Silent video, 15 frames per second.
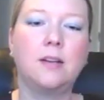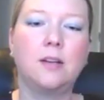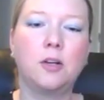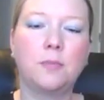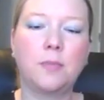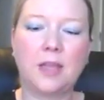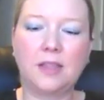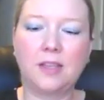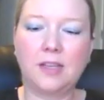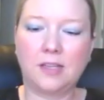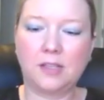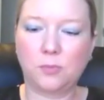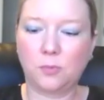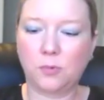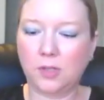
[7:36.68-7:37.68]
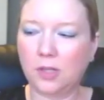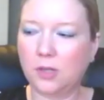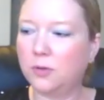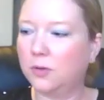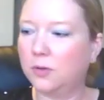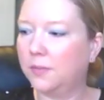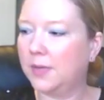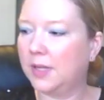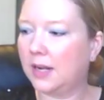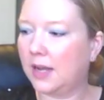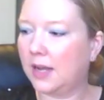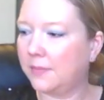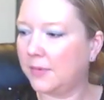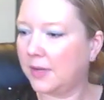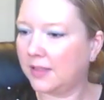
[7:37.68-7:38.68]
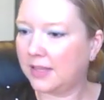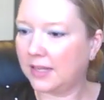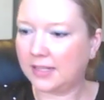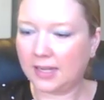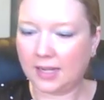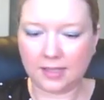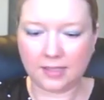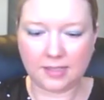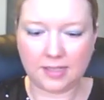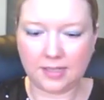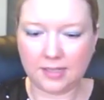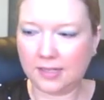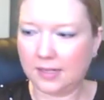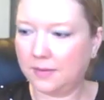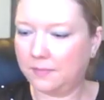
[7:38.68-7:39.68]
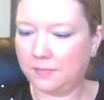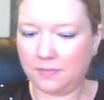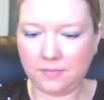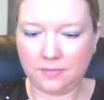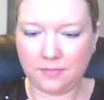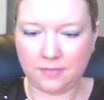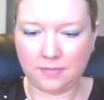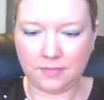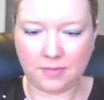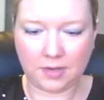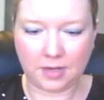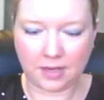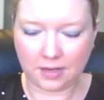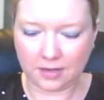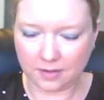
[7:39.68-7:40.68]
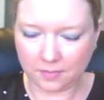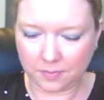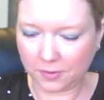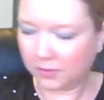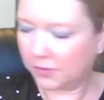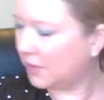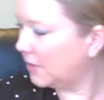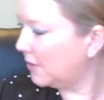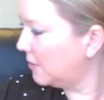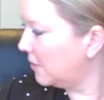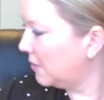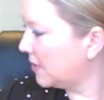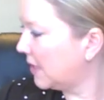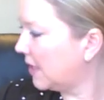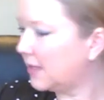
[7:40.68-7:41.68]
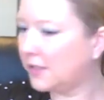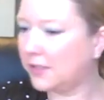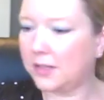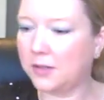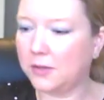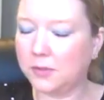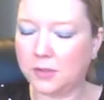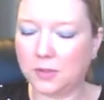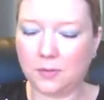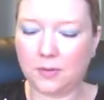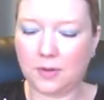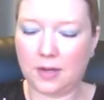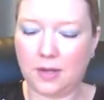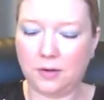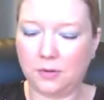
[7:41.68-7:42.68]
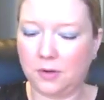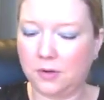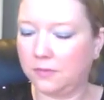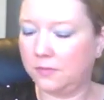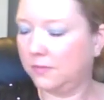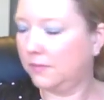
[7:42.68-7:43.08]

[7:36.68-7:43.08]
her method is really cool, but I'm not that talented and I'm not a person who knows how to sew. So I don't know.